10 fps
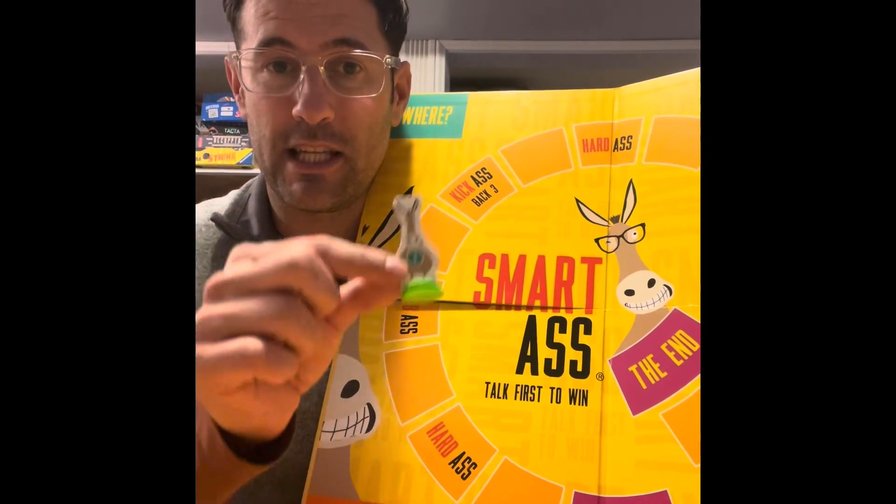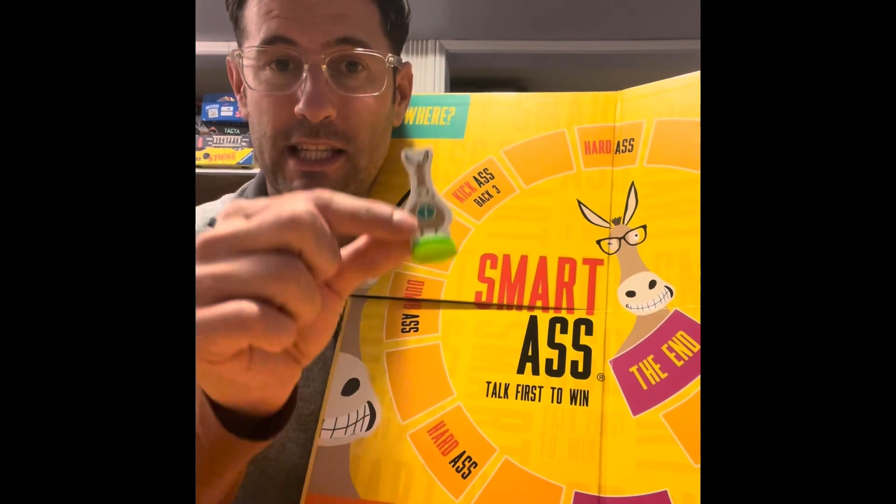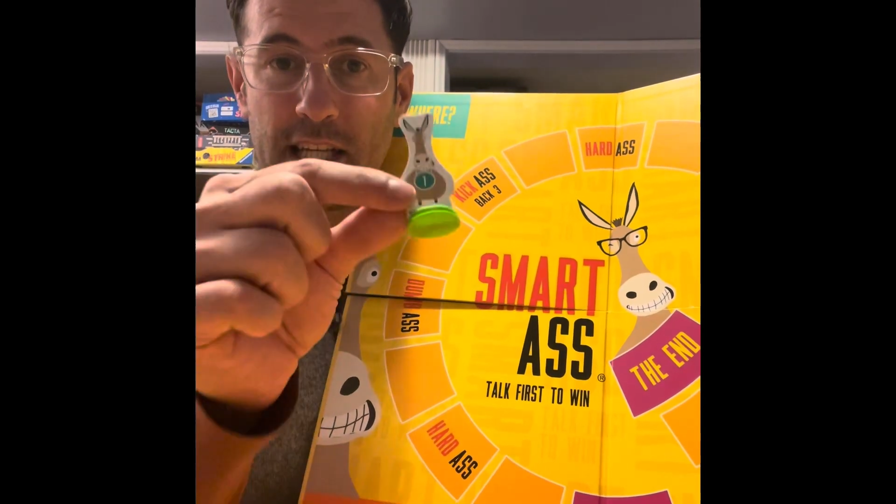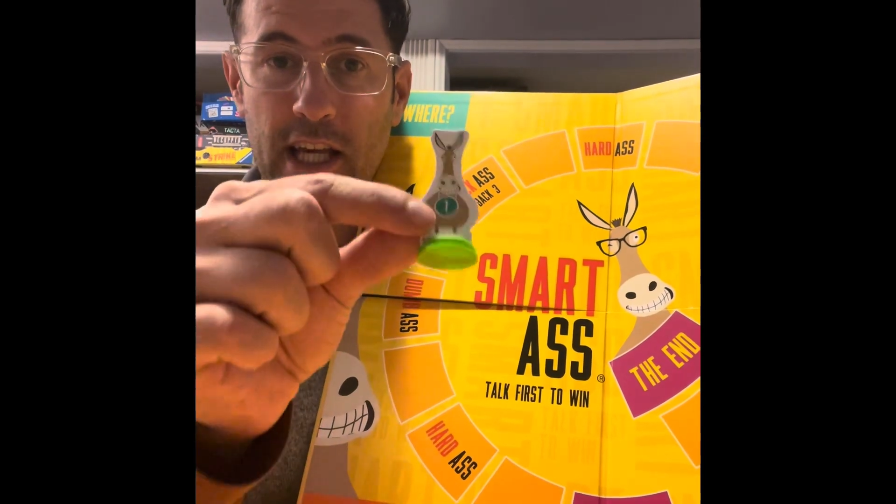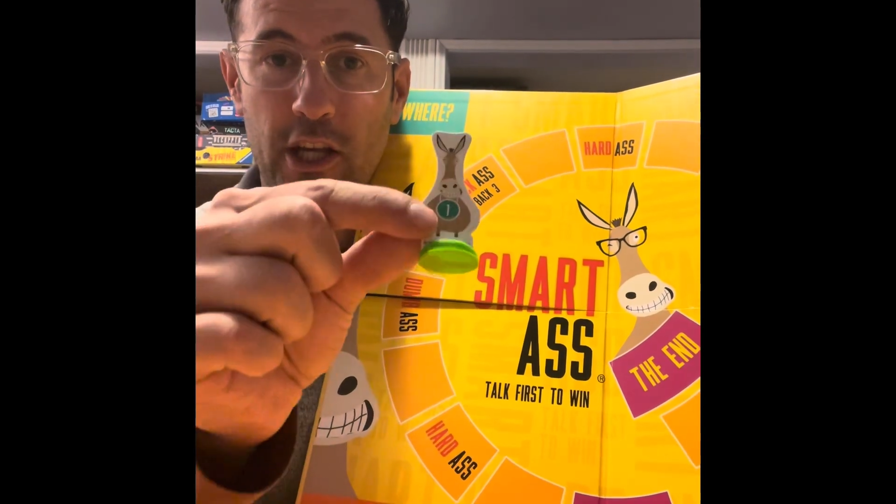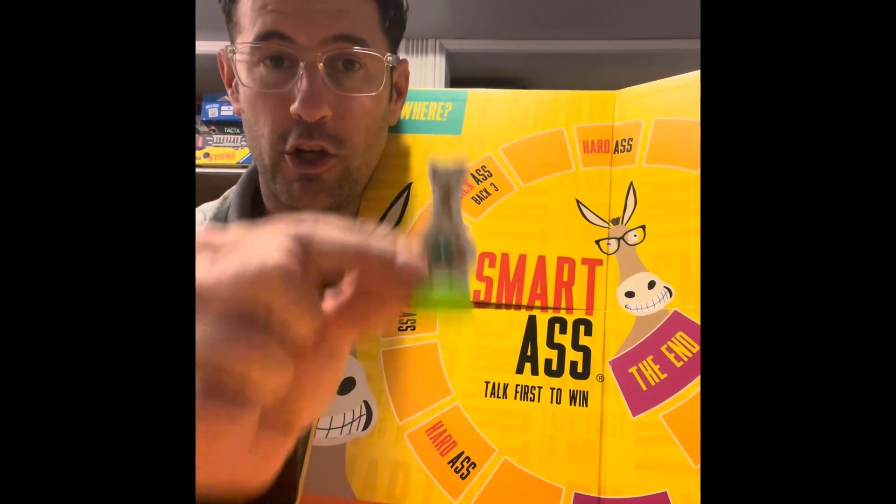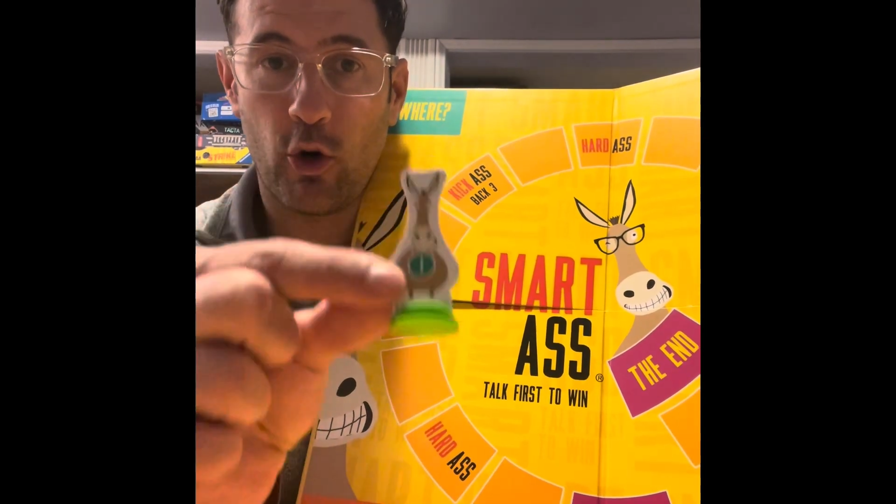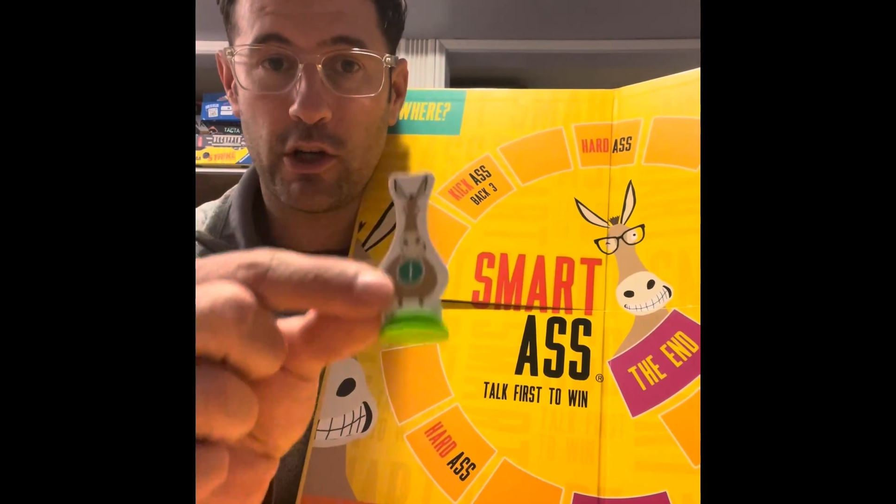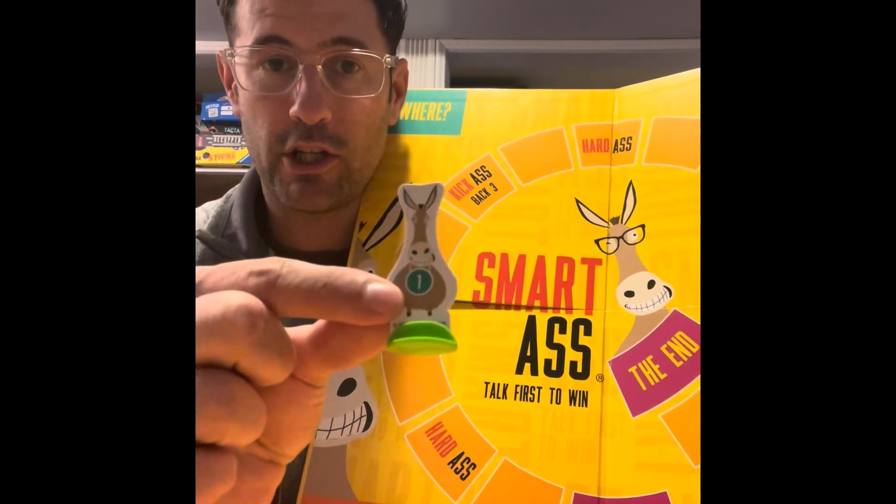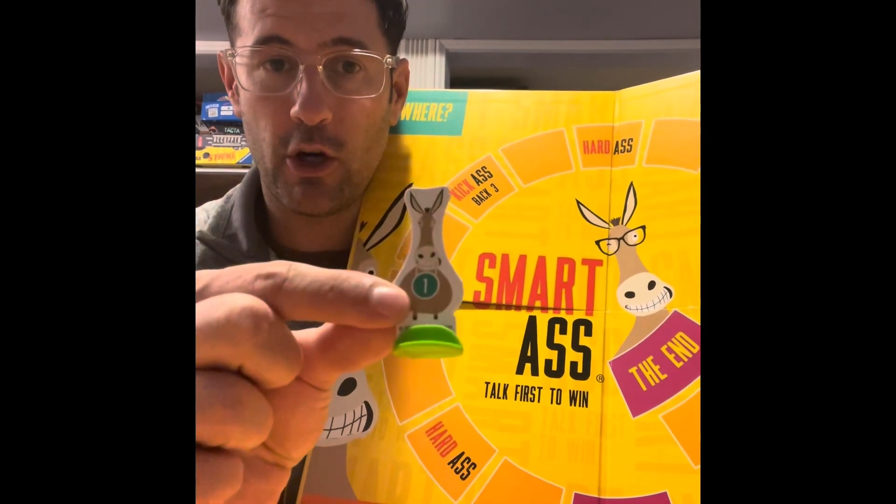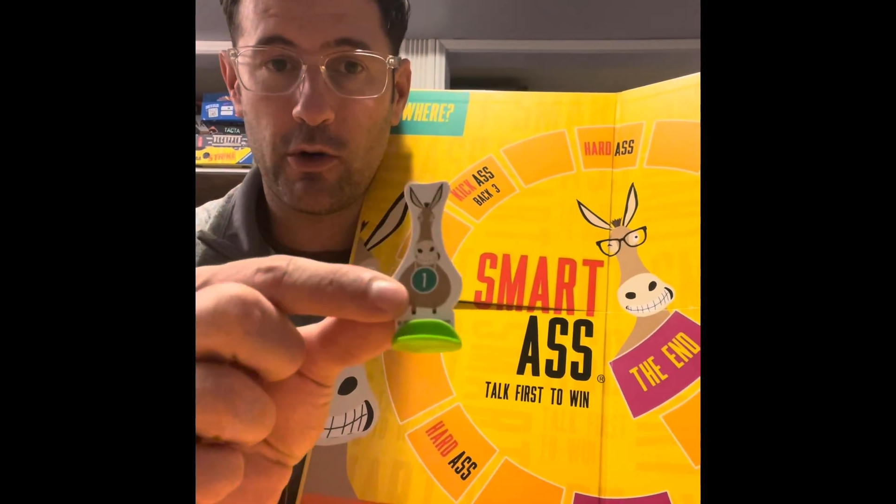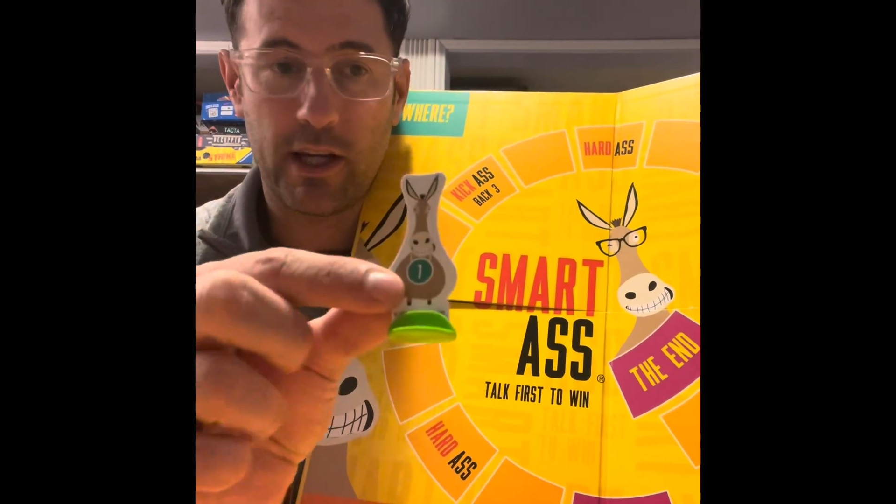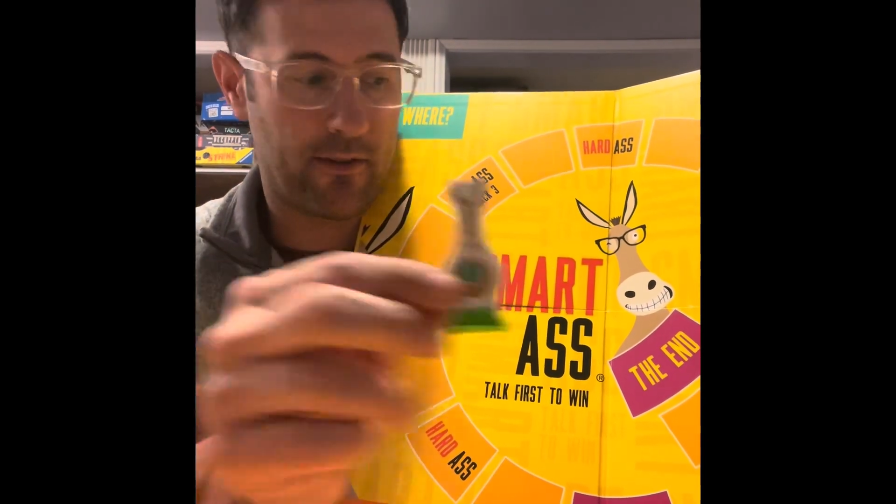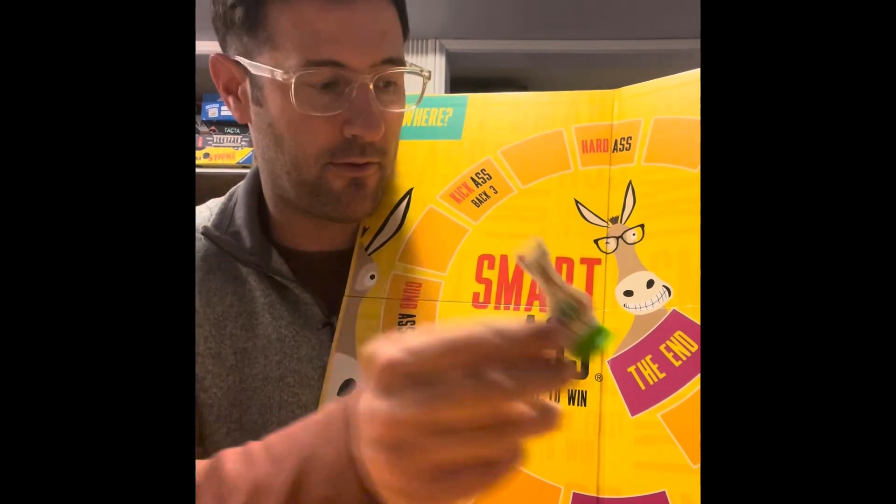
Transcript: it's to get your token